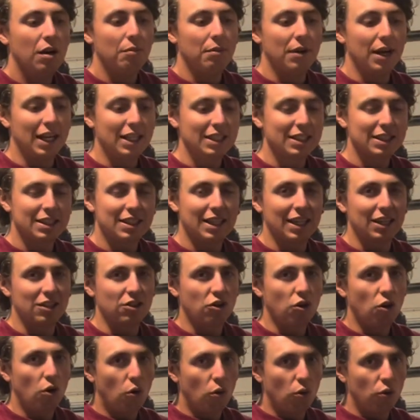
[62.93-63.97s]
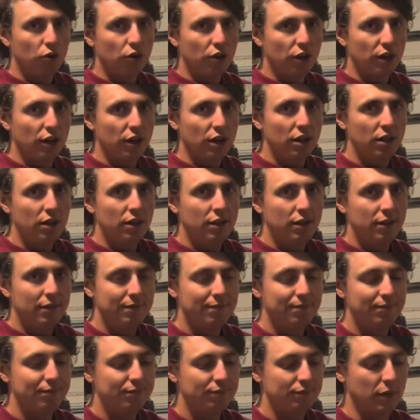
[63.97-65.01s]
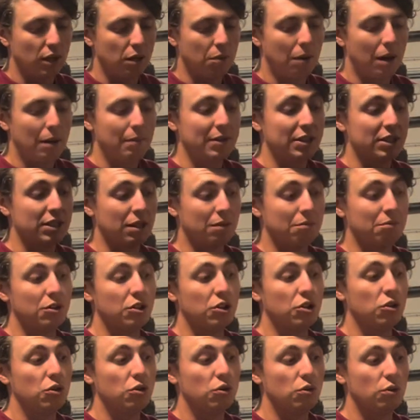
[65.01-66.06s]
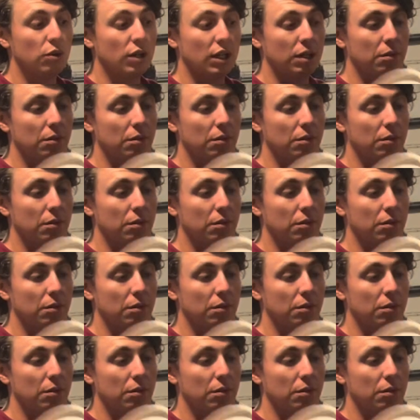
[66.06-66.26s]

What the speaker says: But as it's getting colder, there might be something new